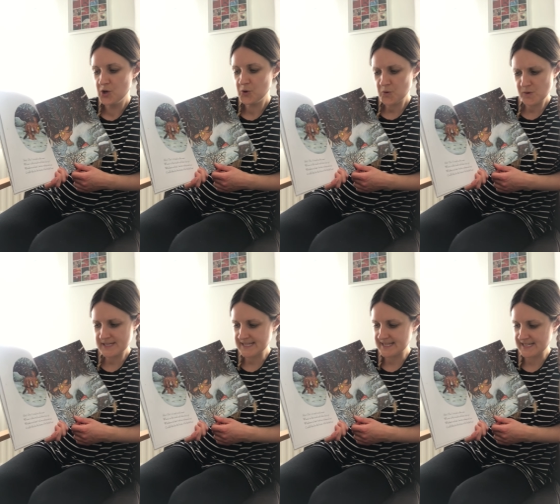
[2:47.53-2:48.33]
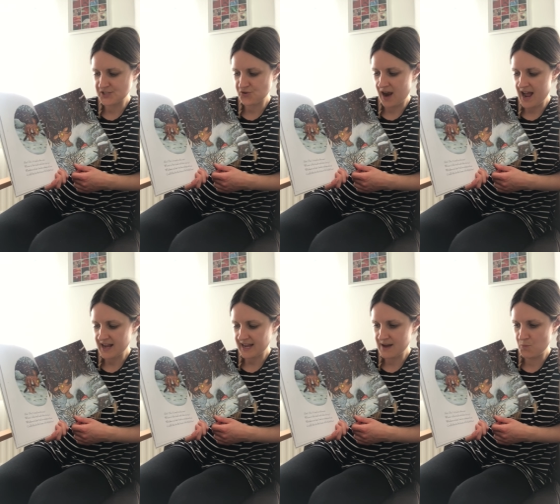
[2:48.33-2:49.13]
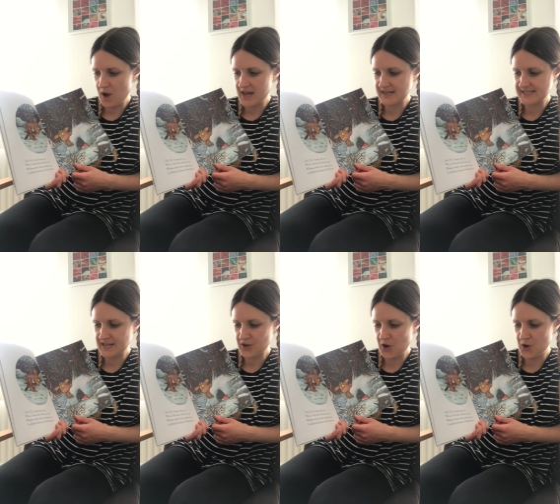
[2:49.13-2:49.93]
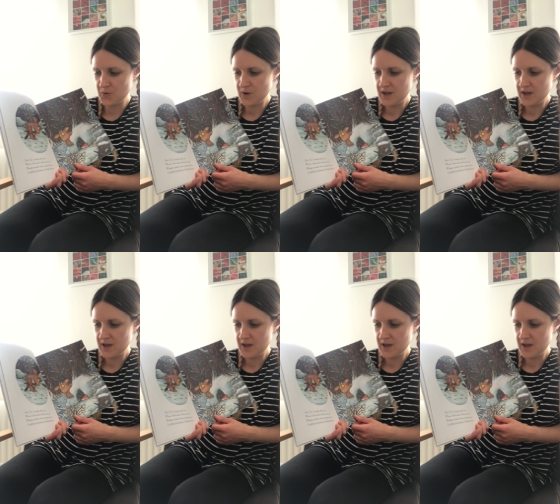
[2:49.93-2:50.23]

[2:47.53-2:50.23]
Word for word: Whose is this track and where does it go?